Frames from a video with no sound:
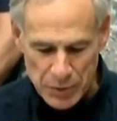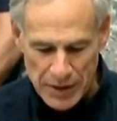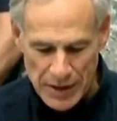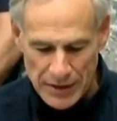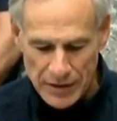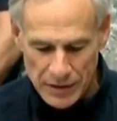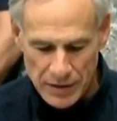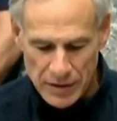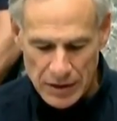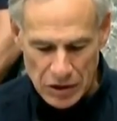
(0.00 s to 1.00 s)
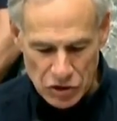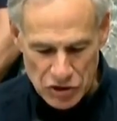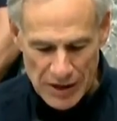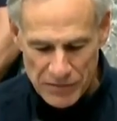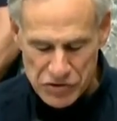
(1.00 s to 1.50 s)
County,
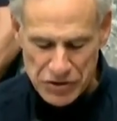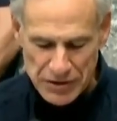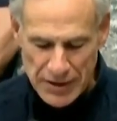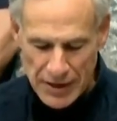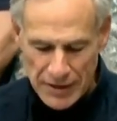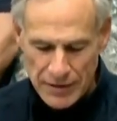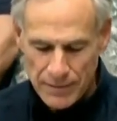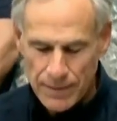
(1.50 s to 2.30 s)
Jefferson County,